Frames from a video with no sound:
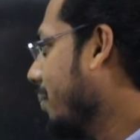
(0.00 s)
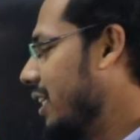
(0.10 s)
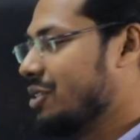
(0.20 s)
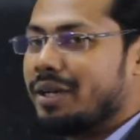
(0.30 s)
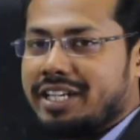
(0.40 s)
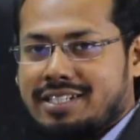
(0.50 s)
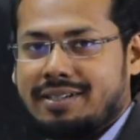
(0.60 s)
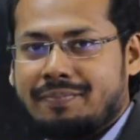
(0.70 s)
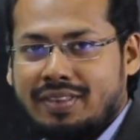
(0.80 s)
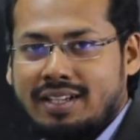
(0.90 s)

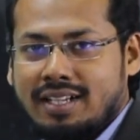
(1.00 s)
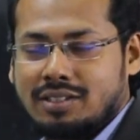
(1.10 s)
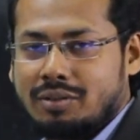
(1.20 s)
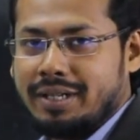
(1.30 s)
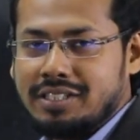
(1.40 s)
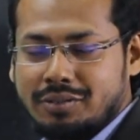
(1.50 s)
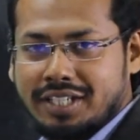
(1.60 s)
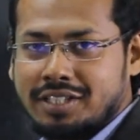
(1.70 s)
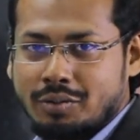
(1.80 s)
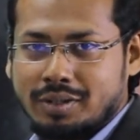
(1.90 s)
mensuration. So
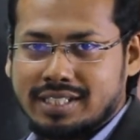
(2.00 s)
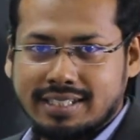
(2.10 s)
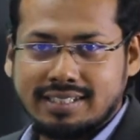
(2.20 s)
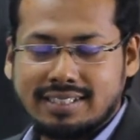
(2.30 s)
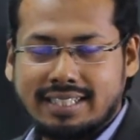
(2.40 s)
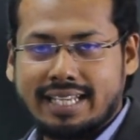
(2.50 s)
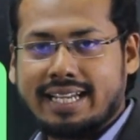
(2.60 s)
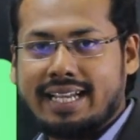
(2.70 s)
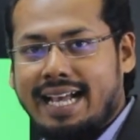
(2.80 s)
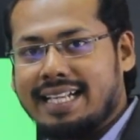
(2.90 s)
mensuration questions
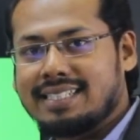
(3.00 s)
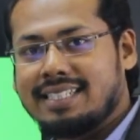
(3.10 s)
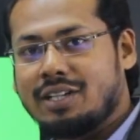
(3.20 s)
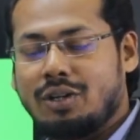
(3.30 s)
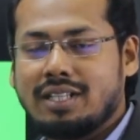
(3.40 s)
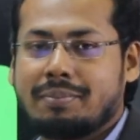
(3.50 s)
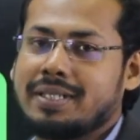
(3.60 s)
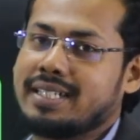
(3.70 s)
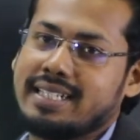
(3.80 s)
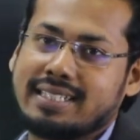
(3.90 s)
they ask in all the
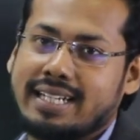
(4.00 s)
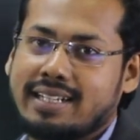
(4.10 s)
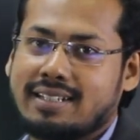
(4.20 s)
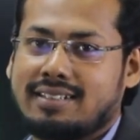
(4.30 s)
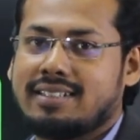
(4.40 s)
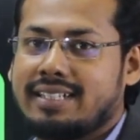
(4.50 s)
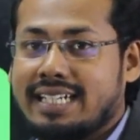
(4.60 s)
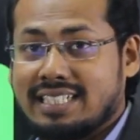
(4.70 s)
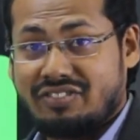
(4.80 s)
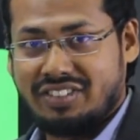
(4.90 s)
patterns, like
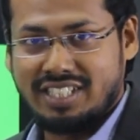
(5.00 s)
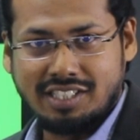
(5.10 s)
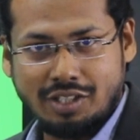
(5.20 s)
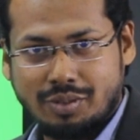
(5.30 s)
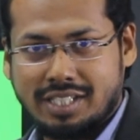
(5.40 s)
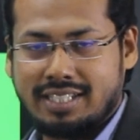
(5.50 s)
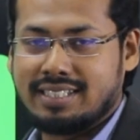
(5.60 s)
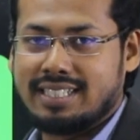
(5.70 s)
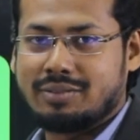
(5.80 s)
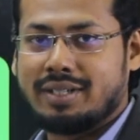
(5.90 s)
data sufficiency
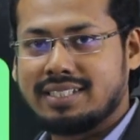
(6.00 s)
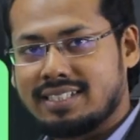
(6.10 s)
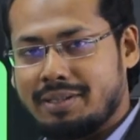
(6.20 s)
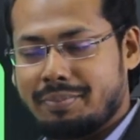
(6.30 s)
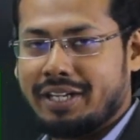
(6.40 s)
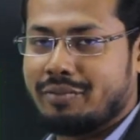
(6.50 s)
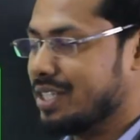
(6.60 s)
questions as well as the separate